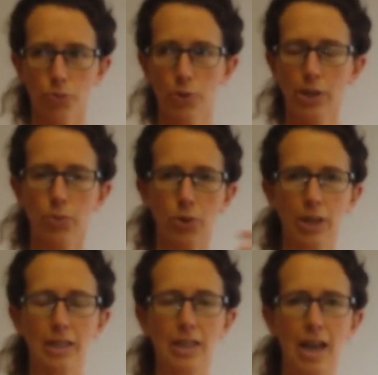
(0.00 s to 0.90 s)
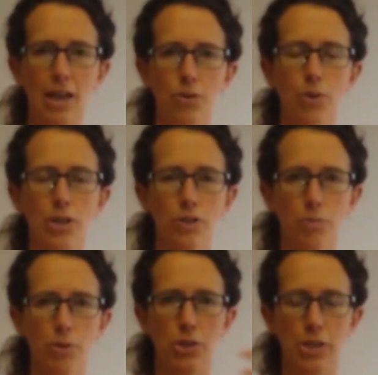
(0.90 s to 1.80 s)
really working the end range of
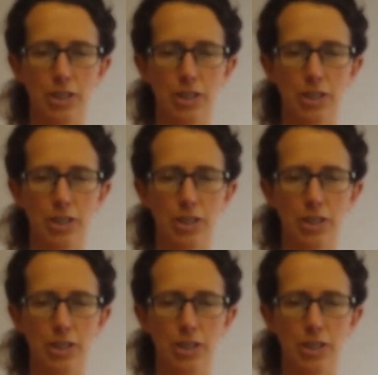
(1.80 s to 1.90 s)
motion,